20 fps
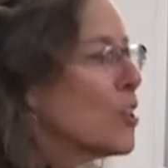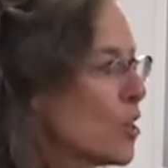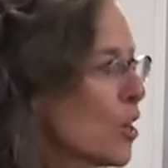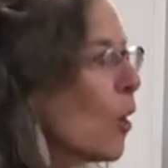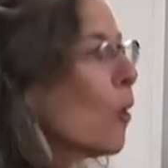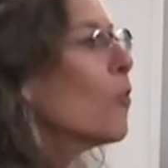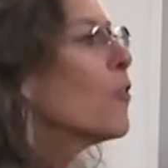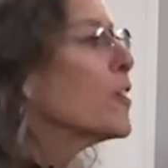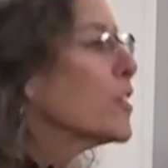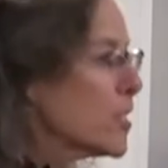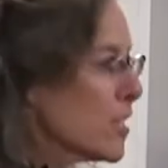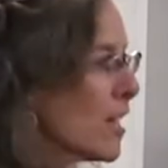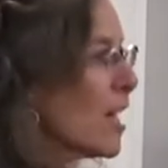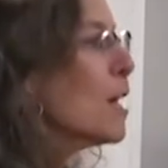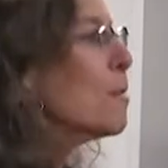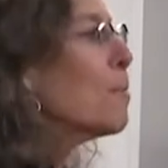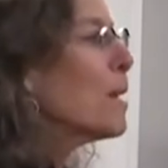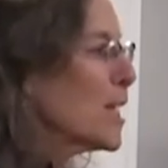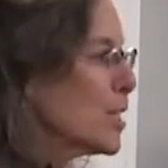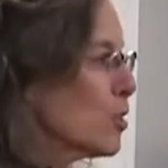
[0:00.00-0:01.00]
you know there's
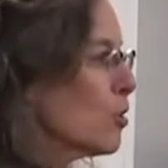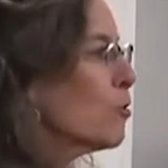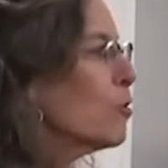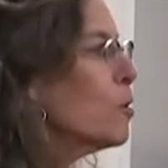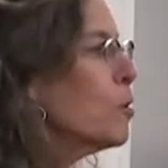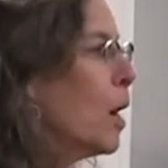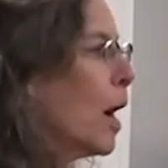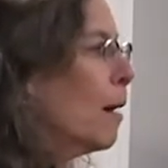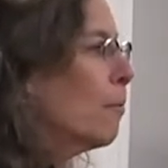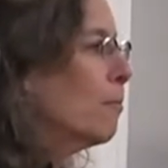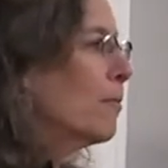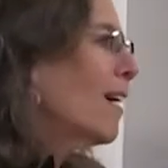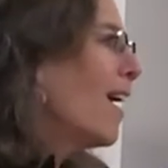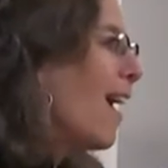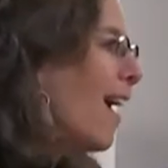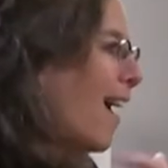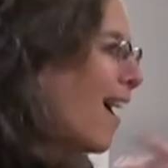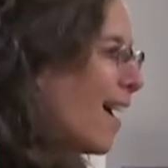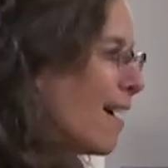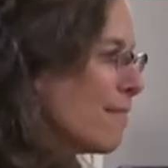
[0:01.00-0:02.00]
going to be a screw up.
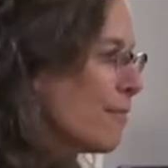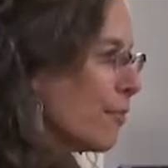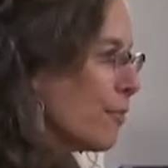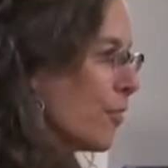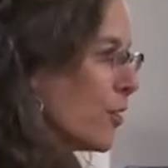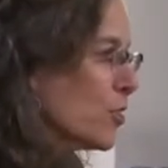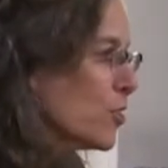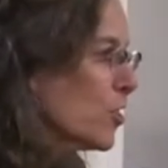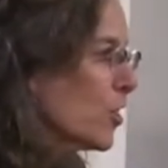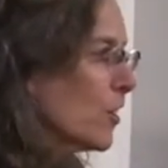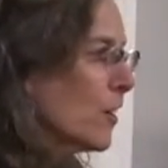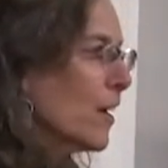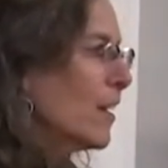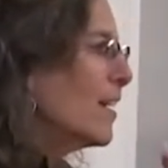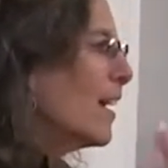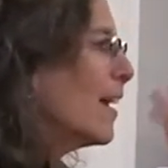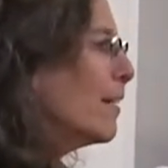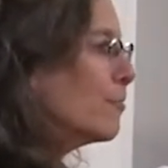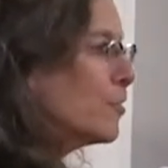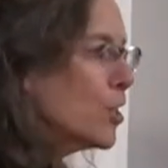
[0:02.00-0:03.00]
I have a foster
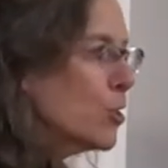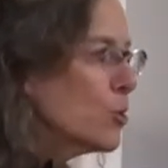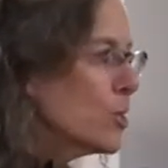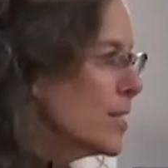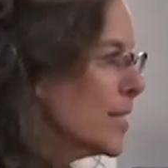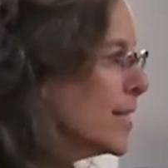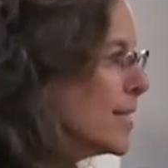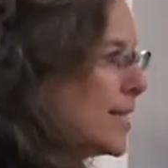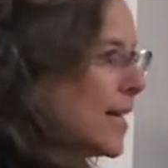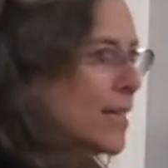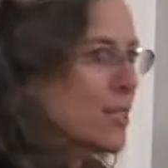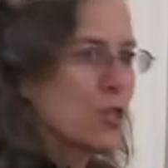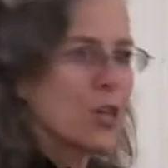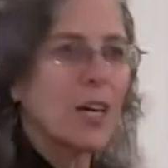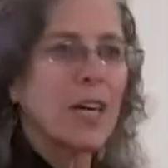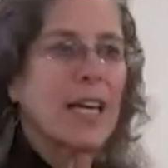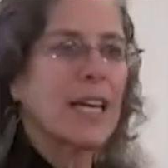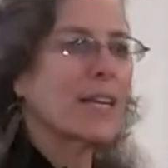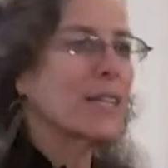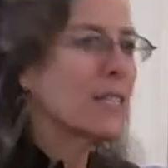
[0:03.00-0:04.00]
kid and I have two C
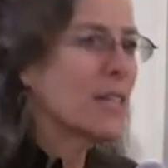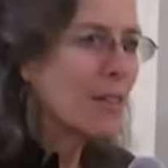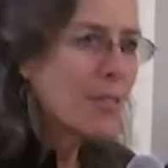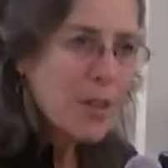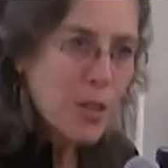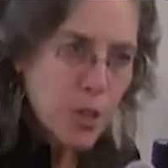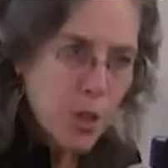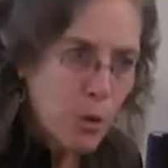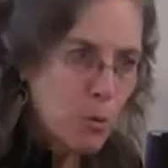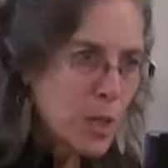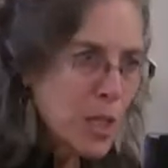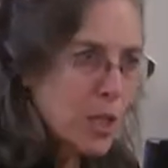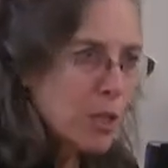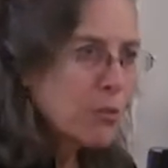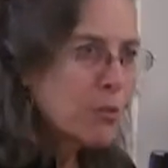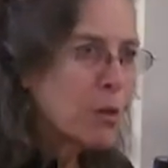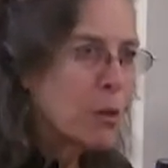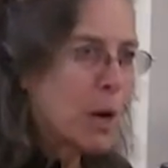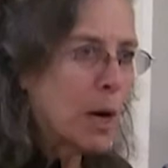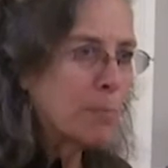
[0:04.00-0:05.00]
section kids, and there's always
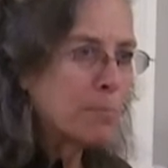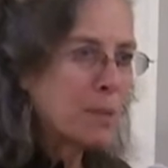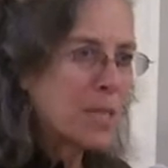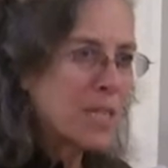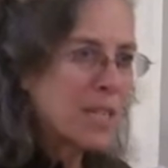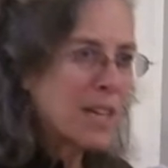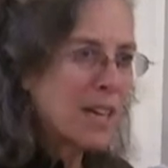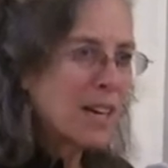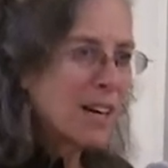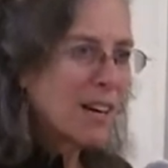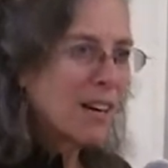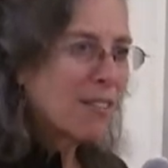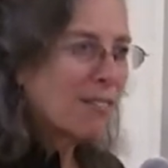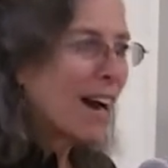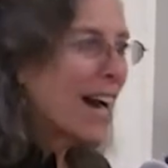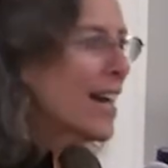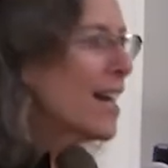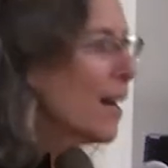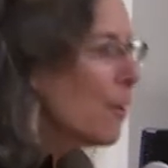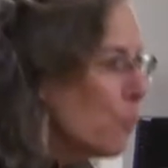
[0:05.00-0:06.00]
screw ups,
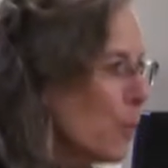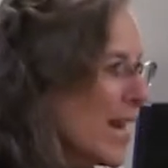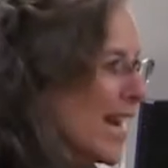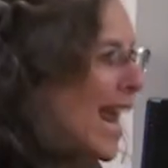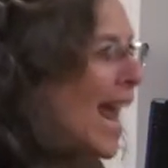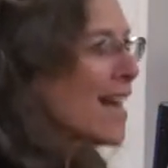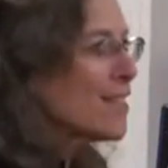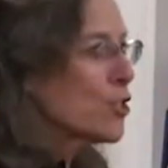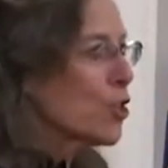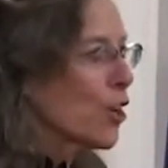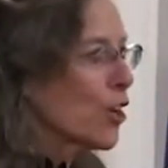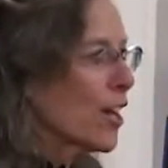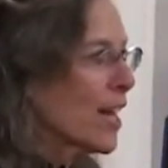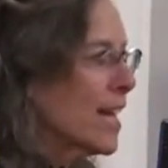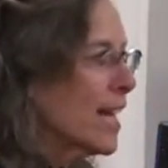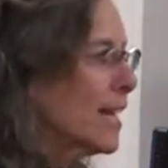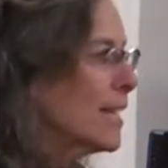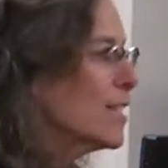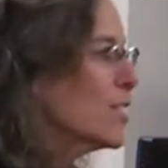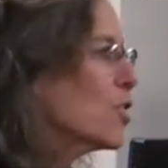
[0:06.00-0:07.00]
right? And we catch our
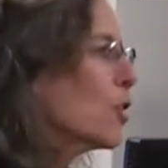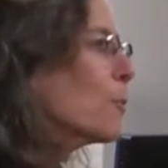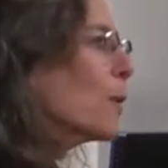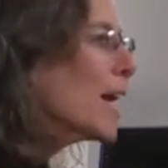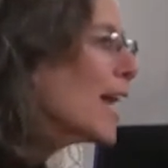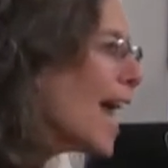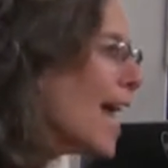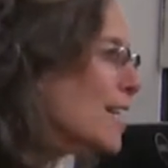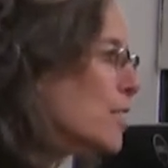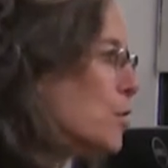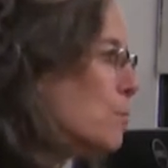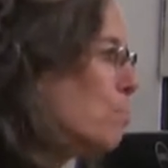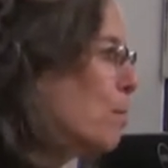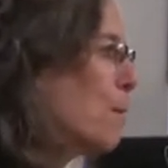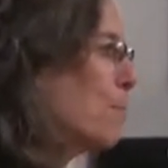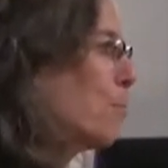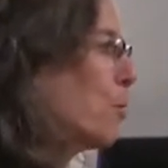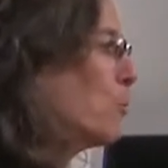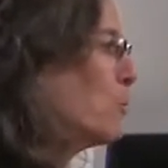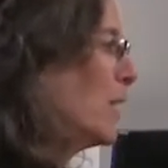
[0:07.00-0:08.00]
kids or we catch
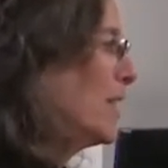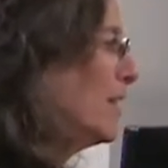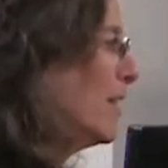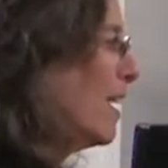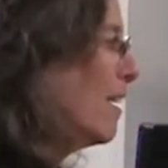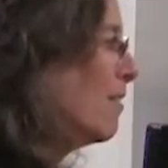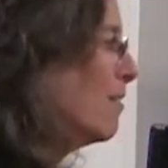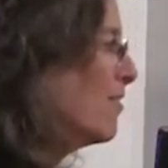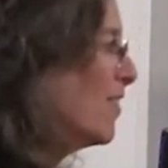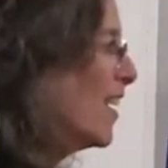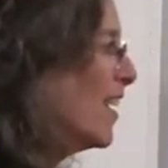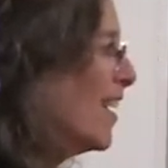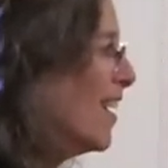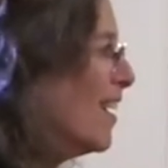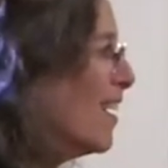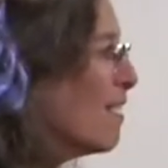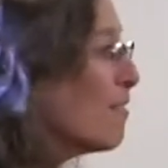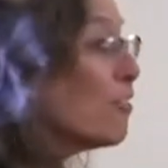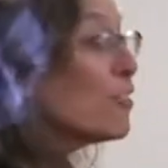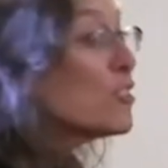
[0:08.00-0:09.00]
people we love.
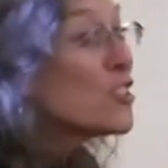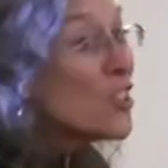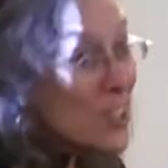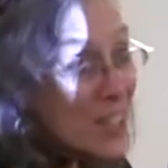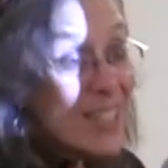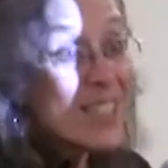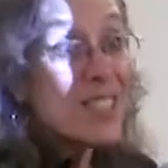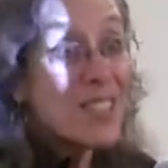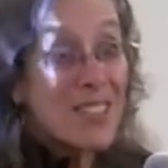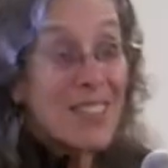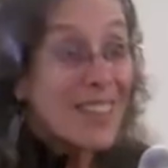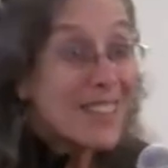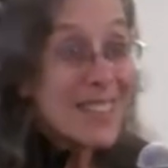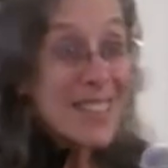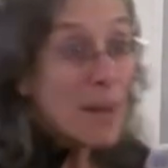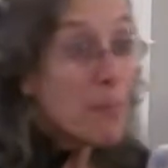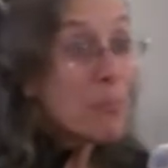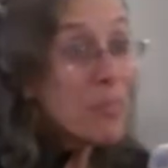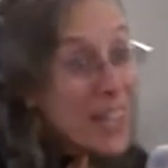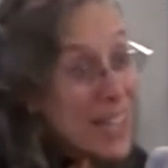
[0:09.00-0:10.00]
Foster kids,
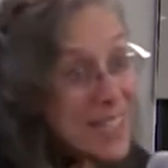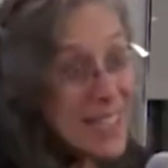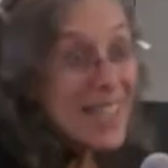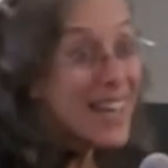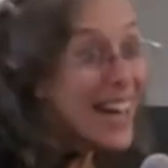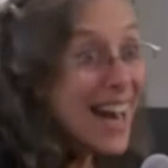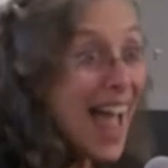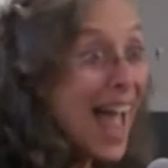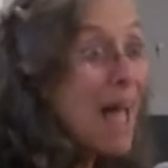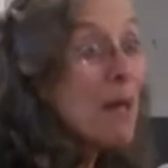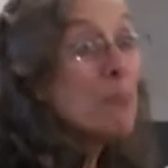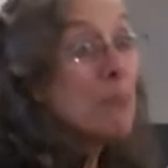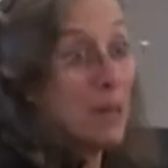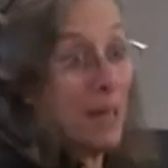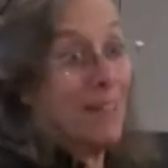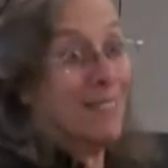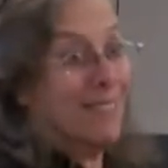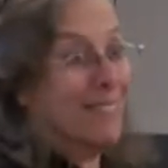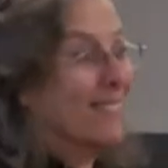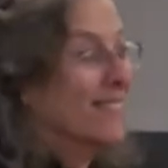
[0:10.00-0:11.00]
something's going to happen